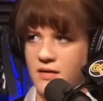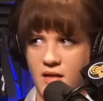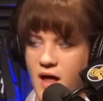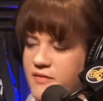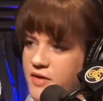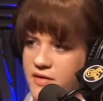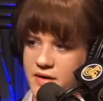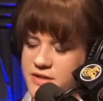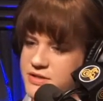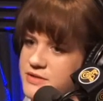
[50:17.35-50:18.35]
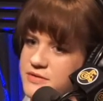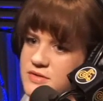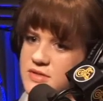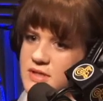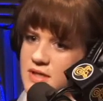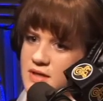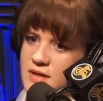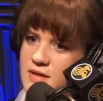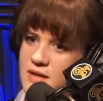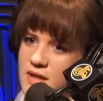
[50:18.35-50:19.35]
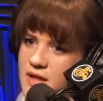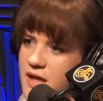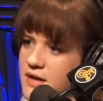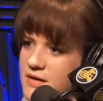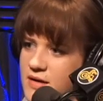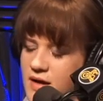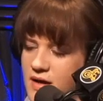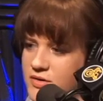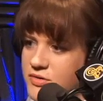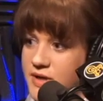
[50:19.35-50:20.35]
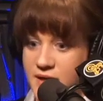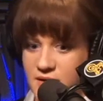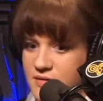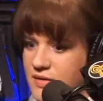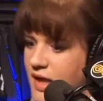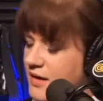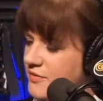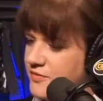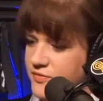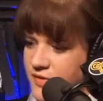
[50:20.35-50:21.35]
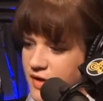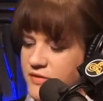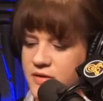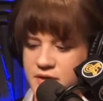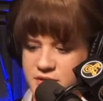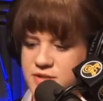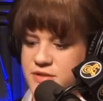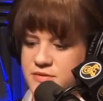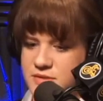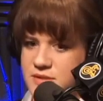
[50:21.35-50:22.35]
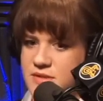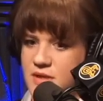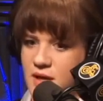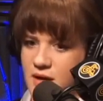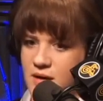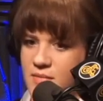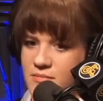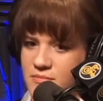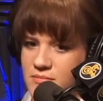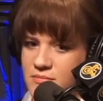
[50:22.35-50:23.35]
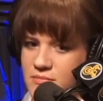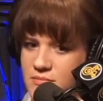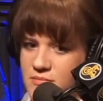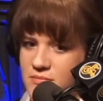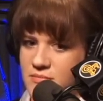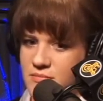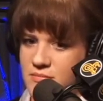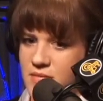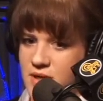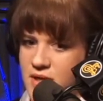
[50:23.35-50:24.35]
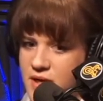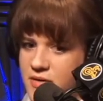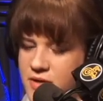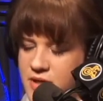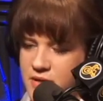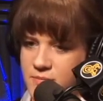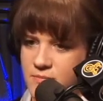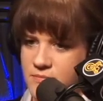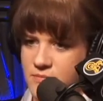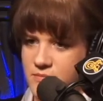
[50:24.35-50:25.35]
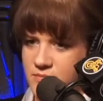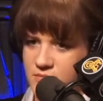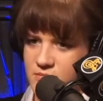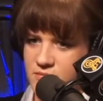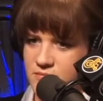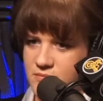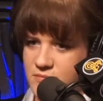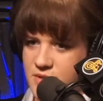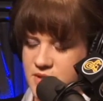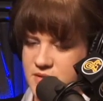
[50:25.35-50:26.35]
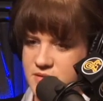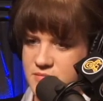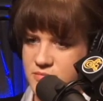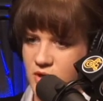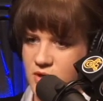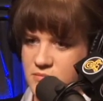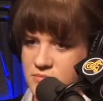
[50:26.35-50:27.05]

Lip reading: lot of other issues that created a lot of other issues. And now he is gone.